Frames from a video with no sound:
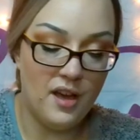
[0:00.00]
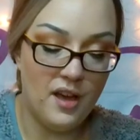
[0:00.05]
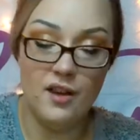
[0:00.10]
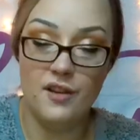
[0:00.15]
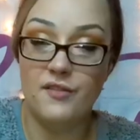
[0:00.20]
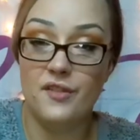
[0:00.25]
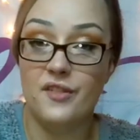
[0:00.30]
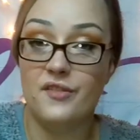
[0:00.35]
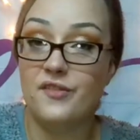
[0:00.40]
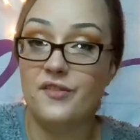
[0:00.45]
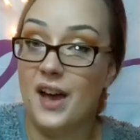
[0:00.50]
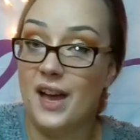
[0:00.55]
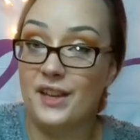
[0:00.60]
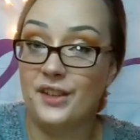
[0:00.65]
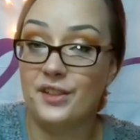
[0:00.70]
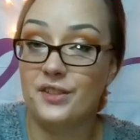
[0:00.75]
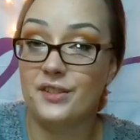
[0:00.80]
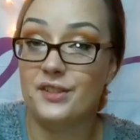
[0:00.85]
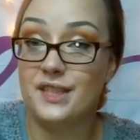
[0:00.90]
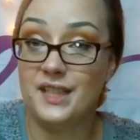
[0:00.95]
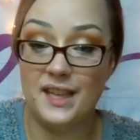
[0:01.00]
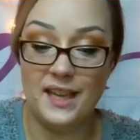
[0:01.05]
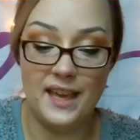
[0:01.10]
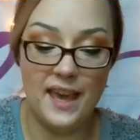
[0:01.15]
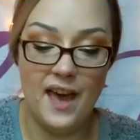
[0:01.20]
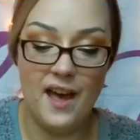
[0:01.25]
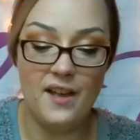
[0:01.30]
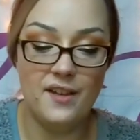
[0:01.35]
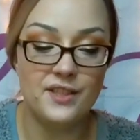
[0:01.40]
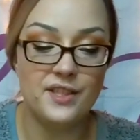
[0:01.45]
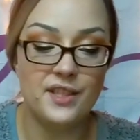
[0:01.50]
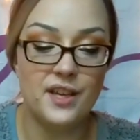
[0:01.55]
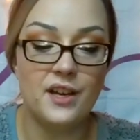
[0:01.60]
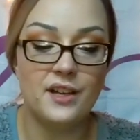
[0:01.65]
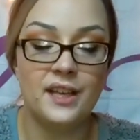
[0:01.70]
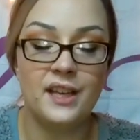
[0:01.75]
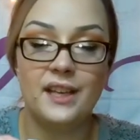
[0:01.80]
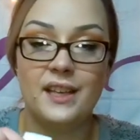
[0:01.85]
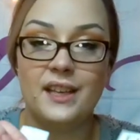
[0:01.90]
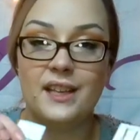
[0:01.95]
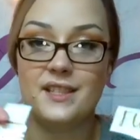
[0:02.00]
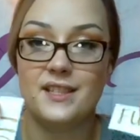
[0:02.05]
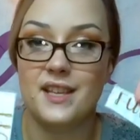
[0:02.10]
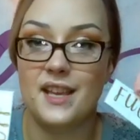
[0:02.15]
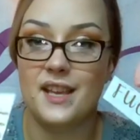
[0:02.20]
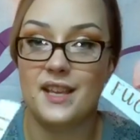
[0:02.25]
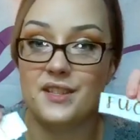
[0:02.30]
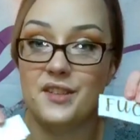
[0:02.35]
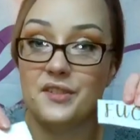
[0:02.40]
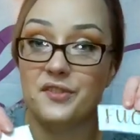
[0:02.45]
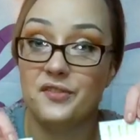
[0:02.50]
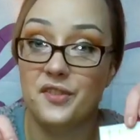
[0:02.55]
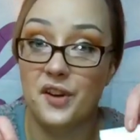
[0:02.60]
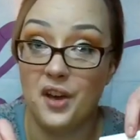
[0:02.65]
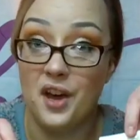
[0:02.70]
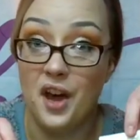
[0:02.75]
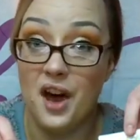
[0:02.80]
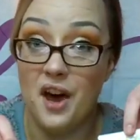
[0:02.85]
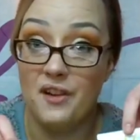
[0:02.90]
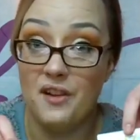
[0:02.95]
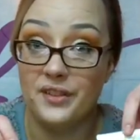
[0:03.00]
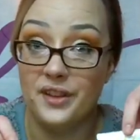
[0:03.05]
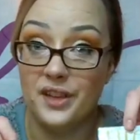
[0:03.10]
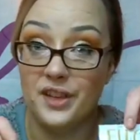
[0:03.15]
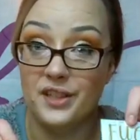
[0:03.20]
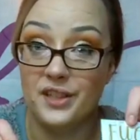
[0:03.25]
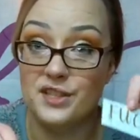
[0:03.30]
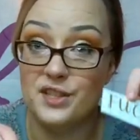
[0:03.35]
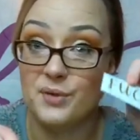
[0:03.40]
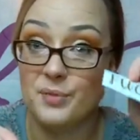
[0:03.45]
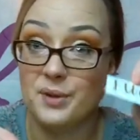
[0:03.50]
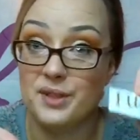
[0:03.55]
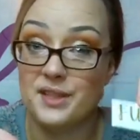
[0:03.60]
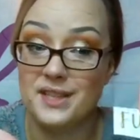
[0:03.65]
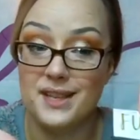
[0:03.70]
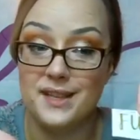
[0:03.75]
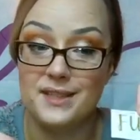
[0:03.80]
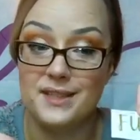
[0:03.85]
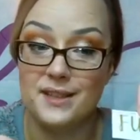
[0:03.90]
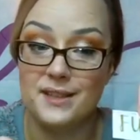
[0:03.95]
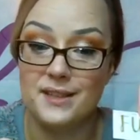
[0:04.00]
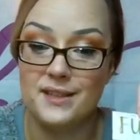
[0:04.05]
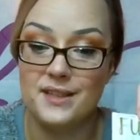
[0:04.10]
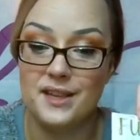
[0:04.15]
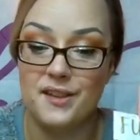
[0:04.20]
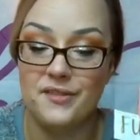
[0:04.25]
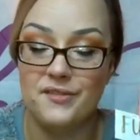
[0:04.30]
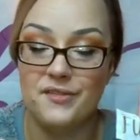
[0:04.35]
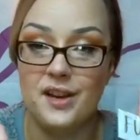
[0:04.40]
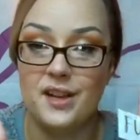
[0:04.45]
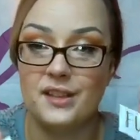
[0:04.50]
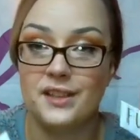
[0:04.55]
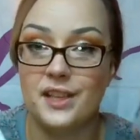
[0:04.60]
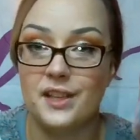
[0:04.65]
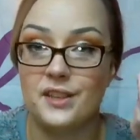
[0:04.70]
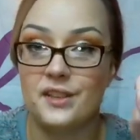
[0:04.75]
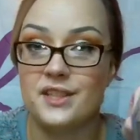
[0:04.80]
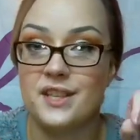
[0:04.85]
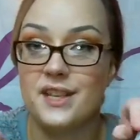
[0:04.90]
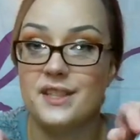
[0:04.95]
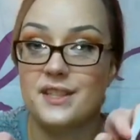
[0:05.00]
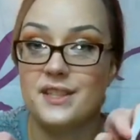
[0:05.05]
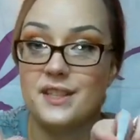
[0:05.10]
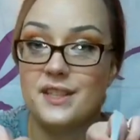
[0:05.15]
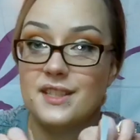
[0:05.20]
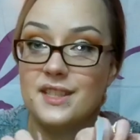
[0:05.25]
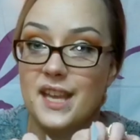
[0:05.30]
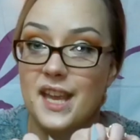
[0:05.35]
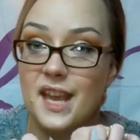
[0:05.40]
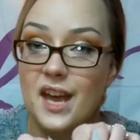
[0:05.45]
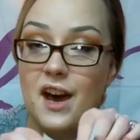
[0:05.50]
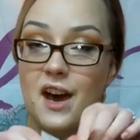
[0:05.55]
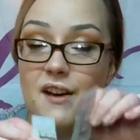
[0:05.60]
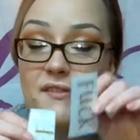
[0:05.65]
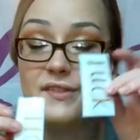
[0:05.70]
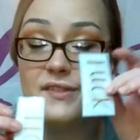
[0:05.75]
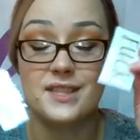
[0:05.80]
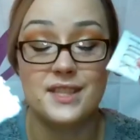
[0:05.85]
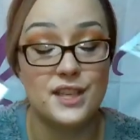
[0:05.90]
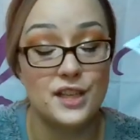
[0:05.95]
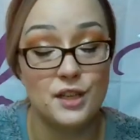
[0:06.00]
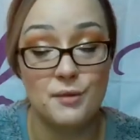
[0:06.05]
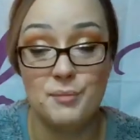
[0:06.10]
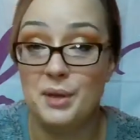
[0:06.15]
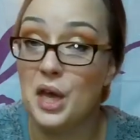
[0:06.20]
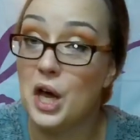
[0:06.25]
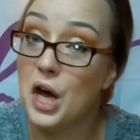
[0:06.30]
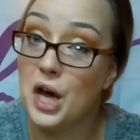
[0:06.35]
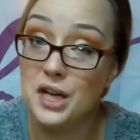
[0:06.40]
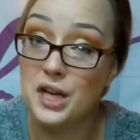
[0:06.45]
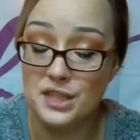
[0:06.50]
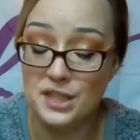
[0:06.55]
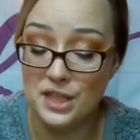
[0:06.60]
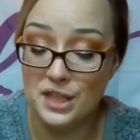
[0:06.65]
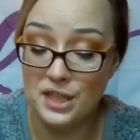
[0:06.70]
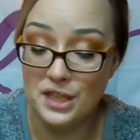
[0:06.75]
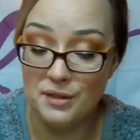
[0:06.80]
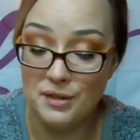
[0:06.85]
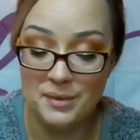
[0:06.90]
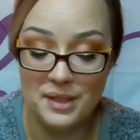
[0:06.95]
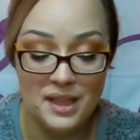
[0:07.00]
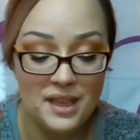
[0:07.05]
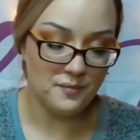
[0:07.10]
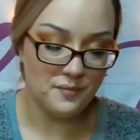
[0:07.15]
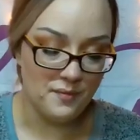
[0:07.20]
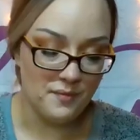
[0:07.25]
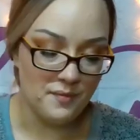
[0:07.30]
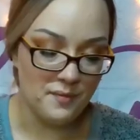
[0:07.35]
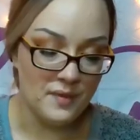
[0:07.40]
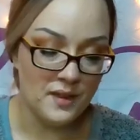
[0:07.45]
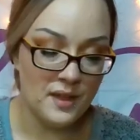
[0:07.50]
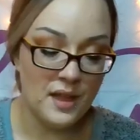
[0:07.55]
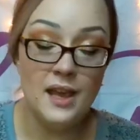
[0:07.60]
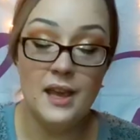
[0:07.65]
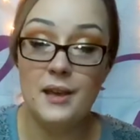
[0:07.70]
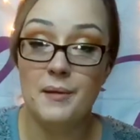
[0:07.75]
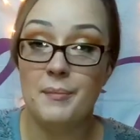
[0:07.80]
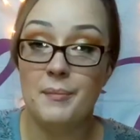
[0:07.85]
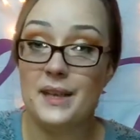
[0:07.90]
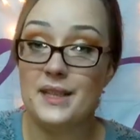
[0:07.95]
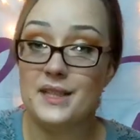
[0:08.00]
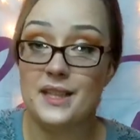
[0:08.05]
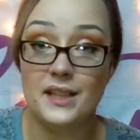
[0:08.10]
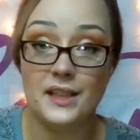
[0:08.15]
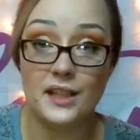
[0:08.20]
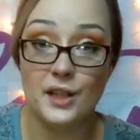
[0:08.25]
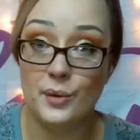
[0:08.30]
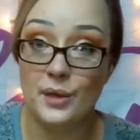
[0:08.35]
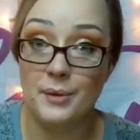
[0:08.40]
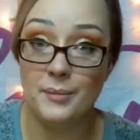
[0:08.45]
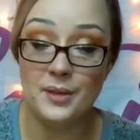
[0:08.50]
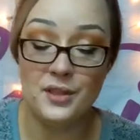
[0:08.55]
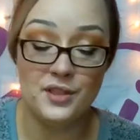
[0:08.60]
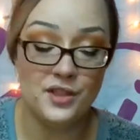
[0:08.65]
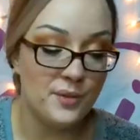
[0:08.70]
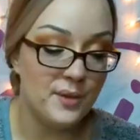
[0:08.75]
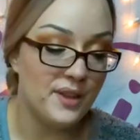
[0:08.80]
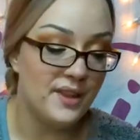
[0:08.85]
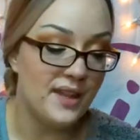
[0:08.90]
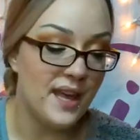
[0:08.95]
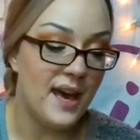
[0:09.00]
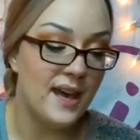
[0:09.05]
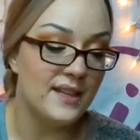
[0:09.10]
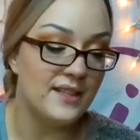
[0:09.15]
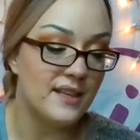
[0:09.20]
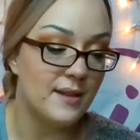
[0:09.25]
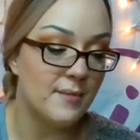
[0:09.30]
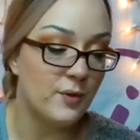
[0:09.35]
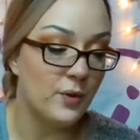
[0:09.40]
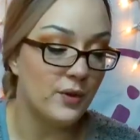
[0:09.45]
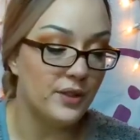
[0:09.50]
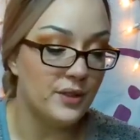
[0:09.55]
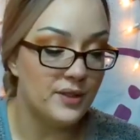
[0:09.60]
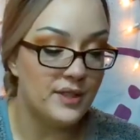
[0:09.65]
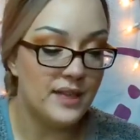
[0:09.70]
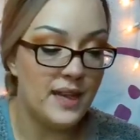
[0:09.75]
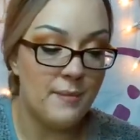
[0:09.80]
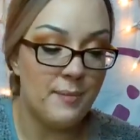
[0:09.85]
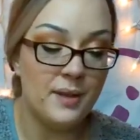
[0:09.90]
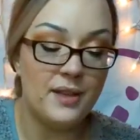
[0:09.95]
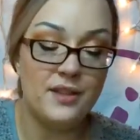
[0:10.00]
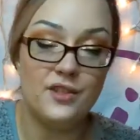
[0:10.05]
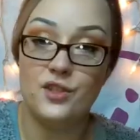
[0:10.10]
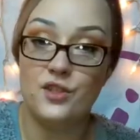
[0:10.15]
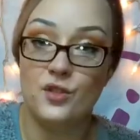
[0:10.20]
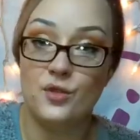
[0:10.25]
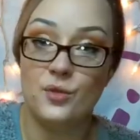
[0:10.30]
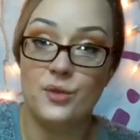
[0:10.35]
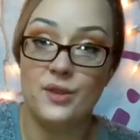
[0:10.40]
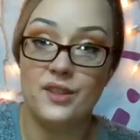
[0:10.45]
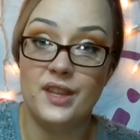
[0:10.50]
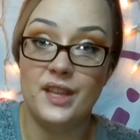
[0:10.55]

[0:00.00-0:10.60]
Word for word: of vinyl decals on it. It says fuck off here. So one side is going to say fuck, the other side is going to say off. It's going to be awesome. Basically what I'm going to do with that is I'm going to tape it to